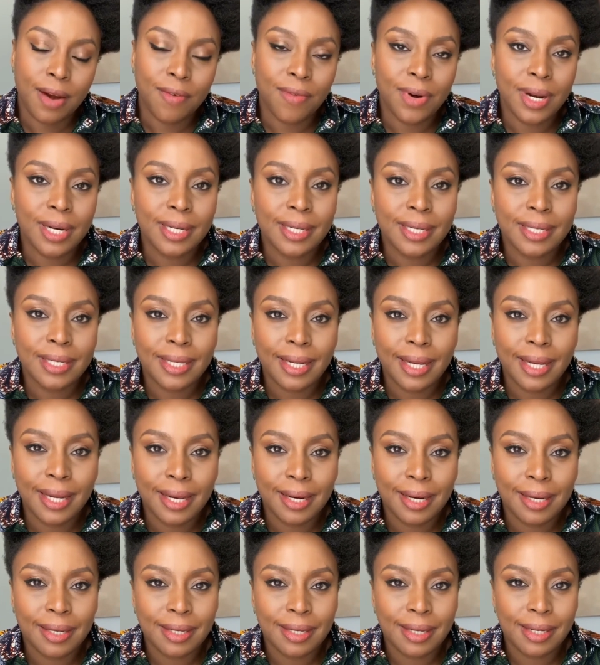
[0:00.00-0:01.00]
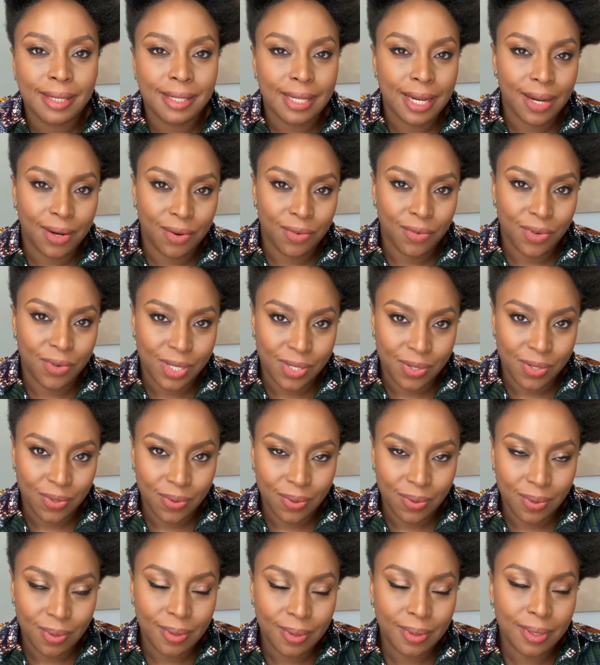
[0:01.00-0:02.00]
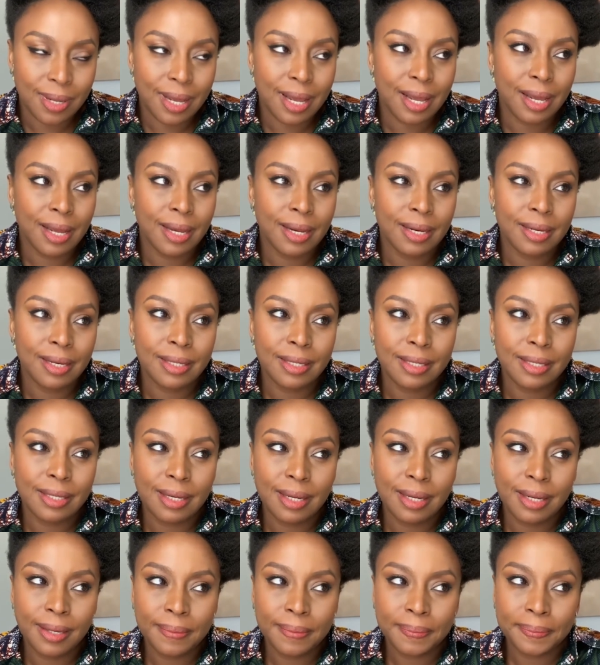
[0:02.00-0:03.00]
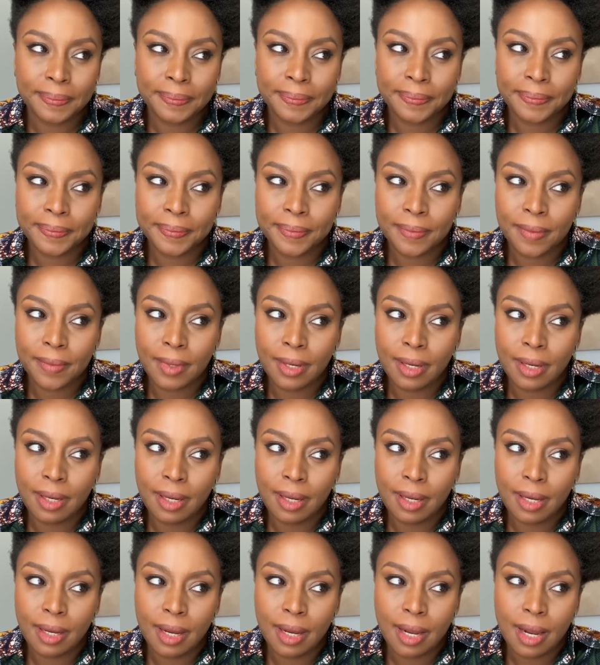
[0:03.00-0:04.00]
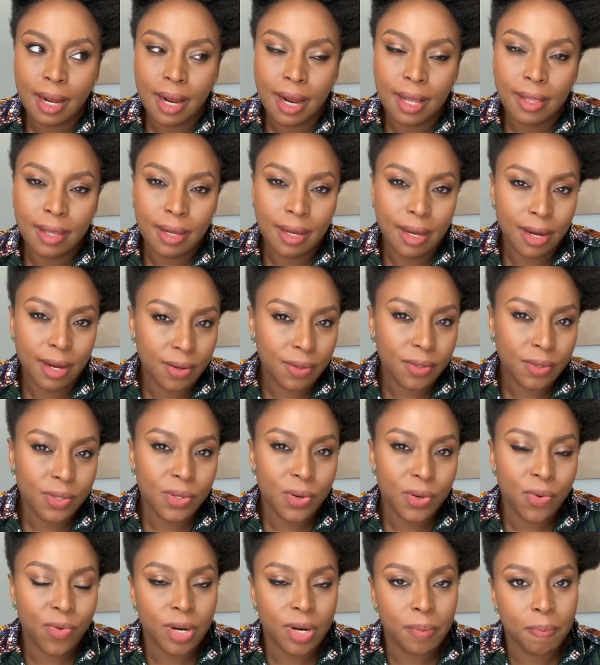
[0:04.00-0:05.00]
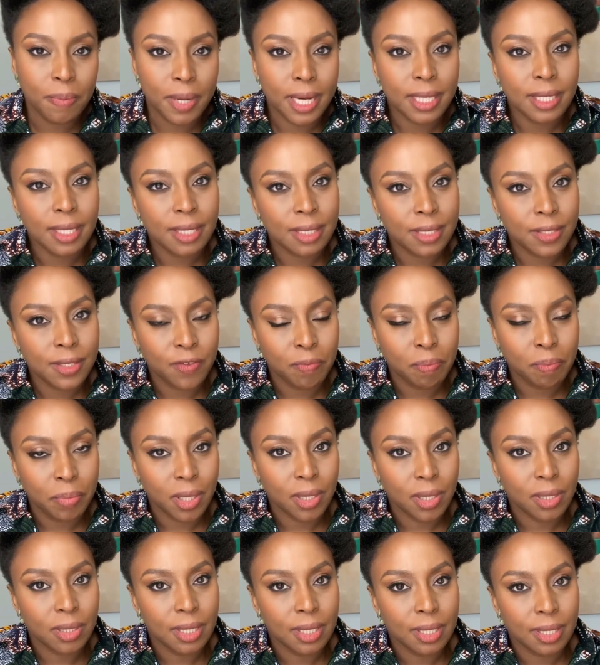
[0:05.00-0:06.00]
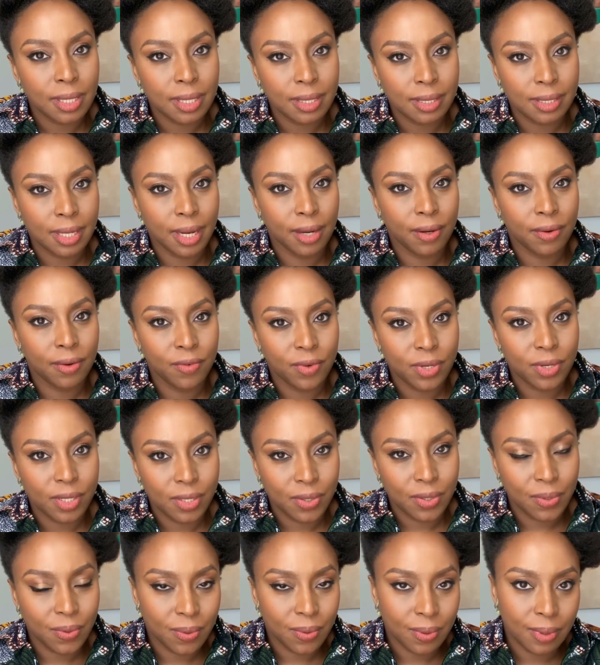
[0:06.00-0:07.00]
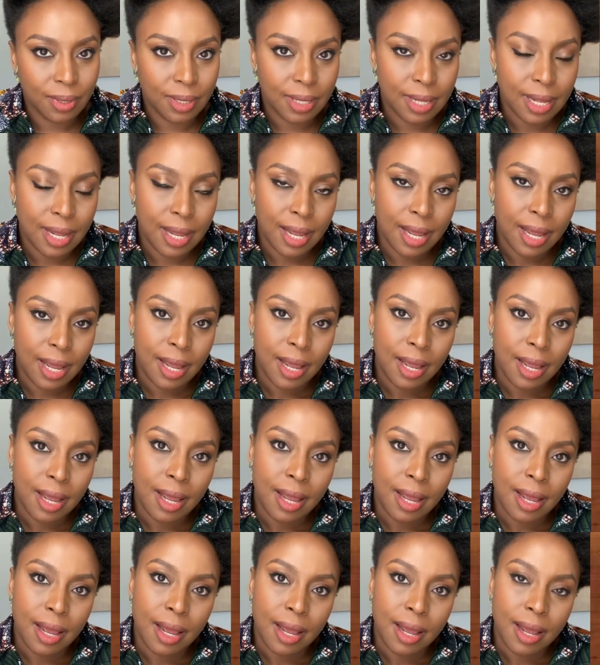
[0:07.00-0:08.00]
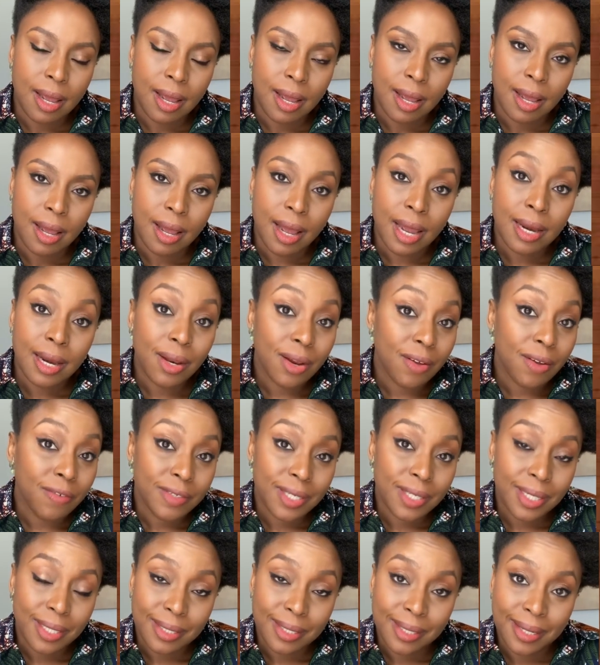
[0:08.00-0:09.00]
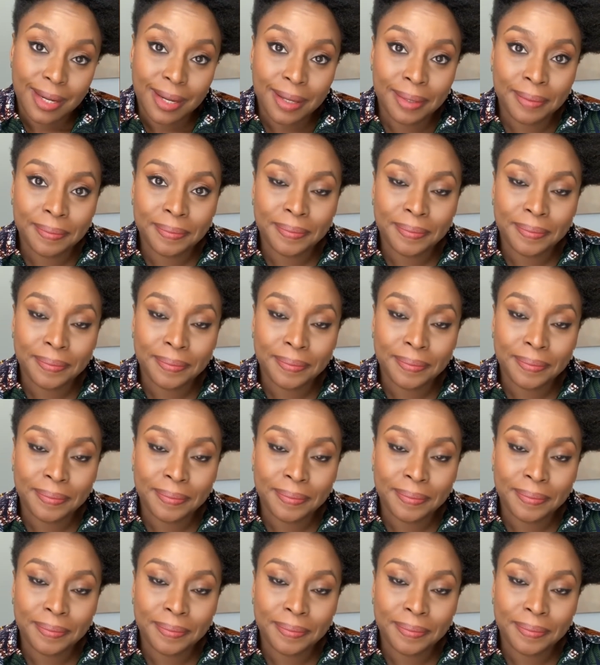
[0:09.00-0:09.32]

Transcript: I read it in secondary school, and I think I also read Petals of Blood in secondary school. I loved it.